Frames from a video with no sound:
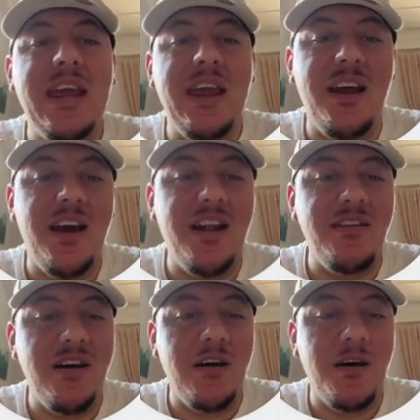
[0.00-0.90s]
And
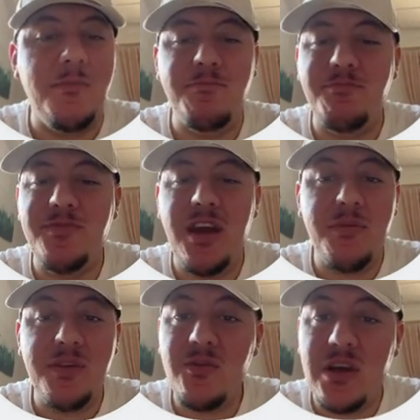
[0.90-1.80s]
yeah,
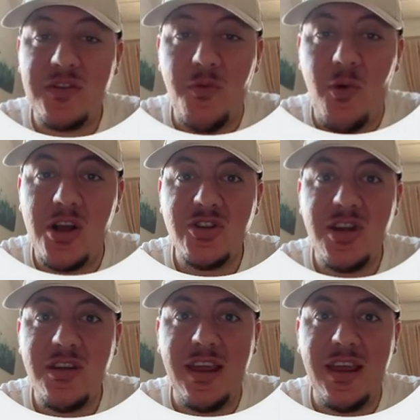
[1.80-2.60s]
thank you guys for watching,